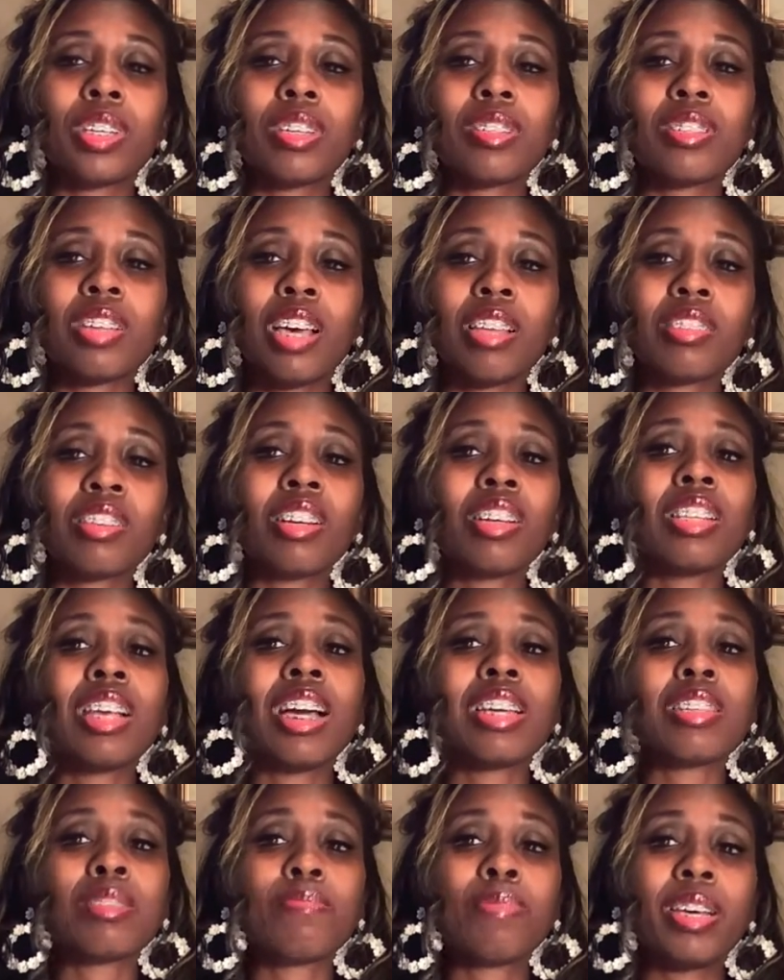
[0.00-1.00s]
South
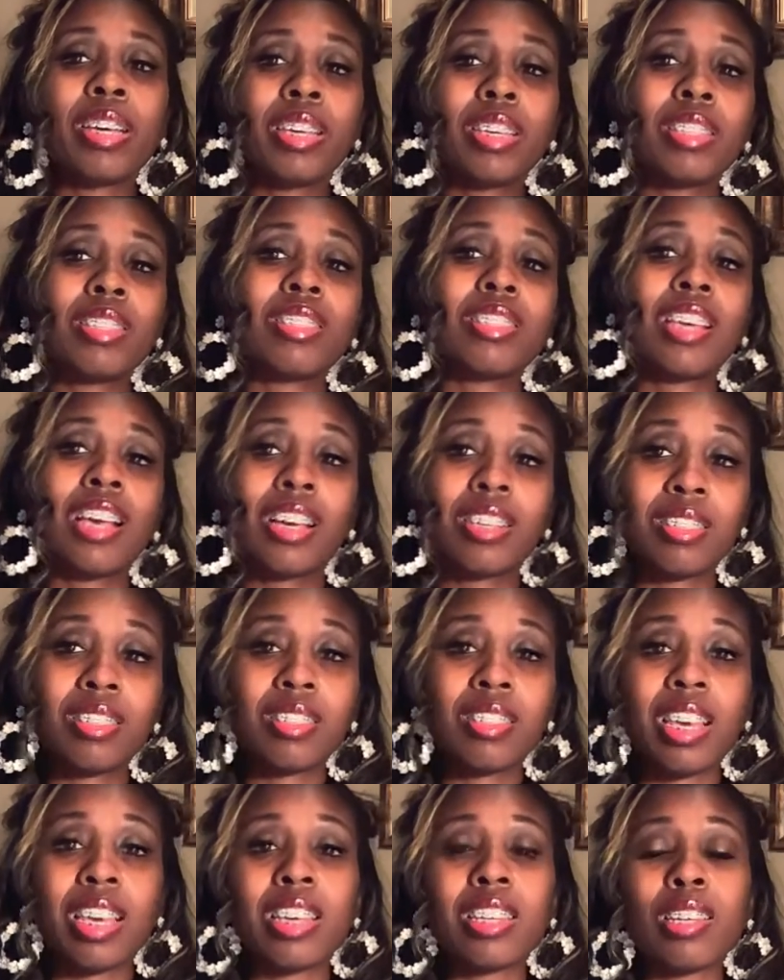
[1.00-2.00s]
Carolina is playing
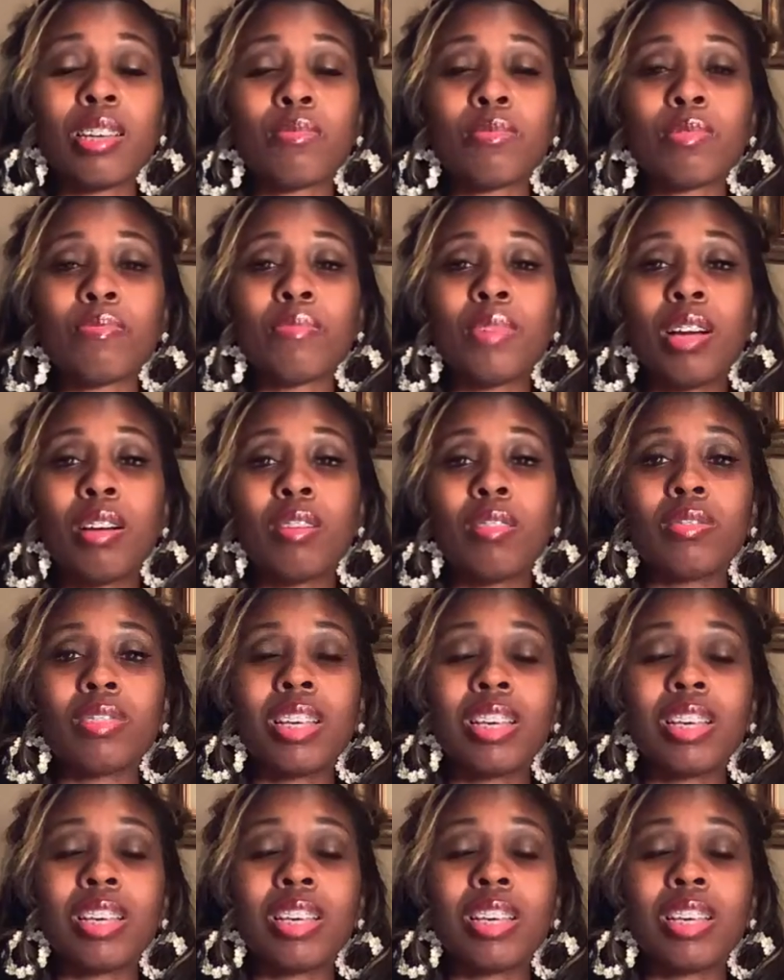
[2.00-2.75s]
Texas A&M tomorrow.